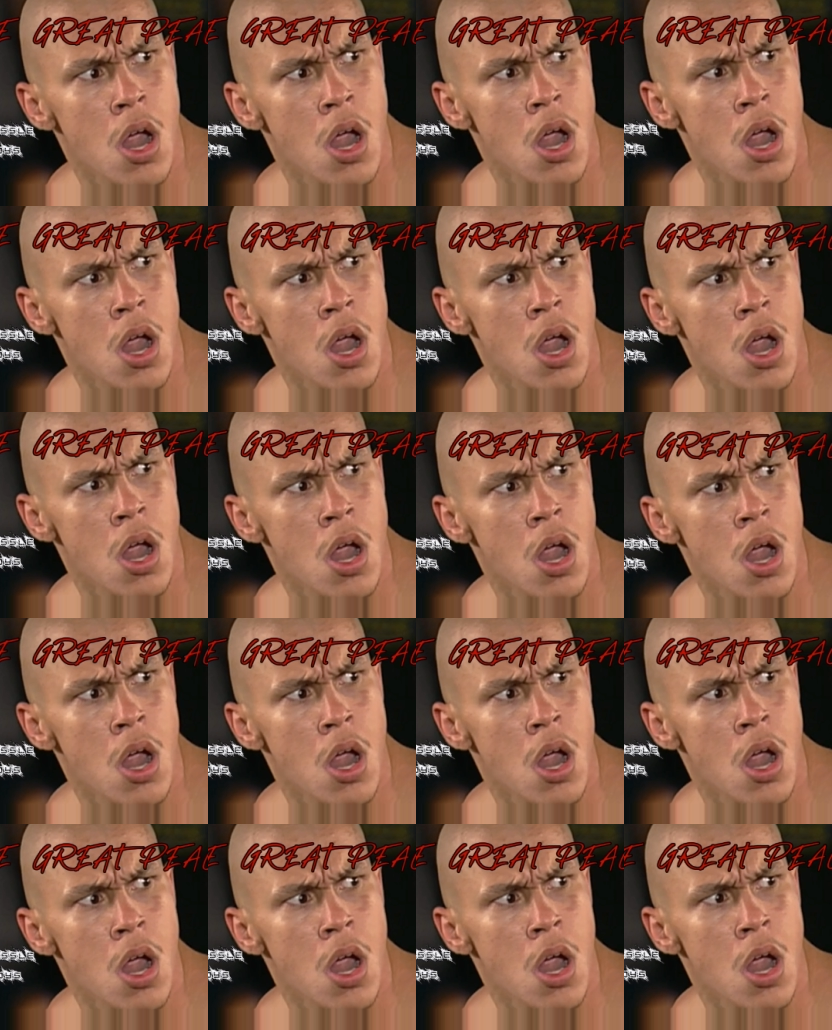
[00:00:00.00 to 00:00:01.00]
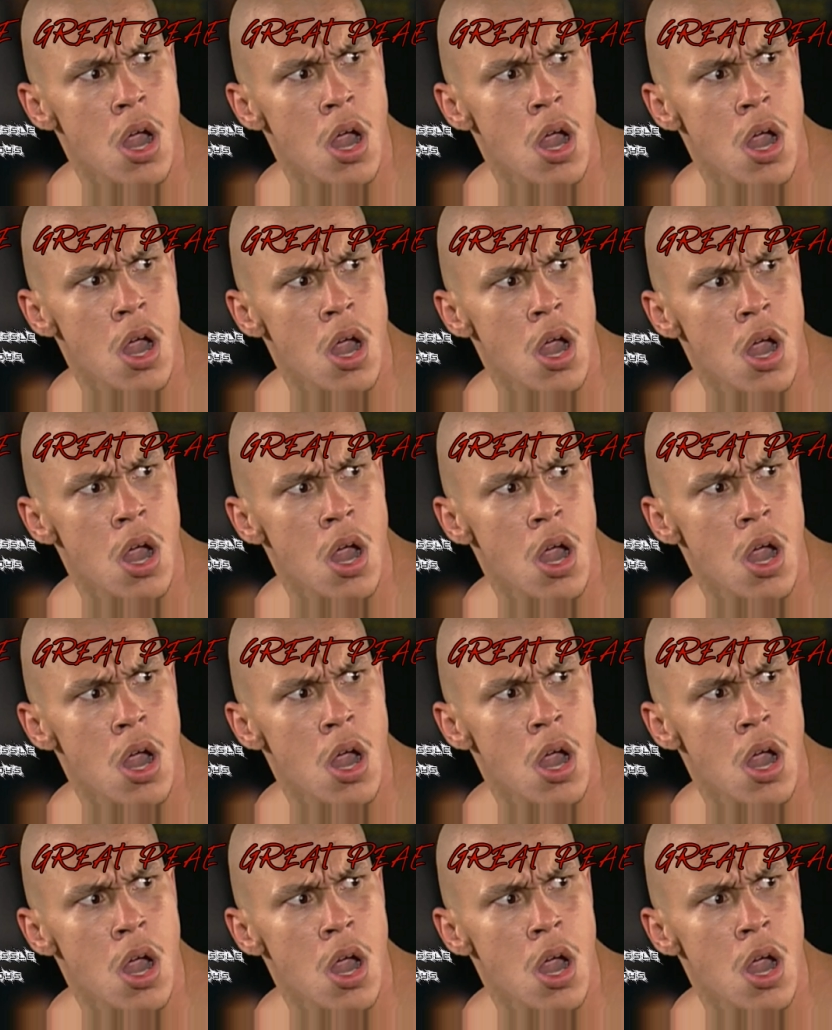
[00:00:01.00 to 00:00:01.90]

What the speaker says: Nobody speaks.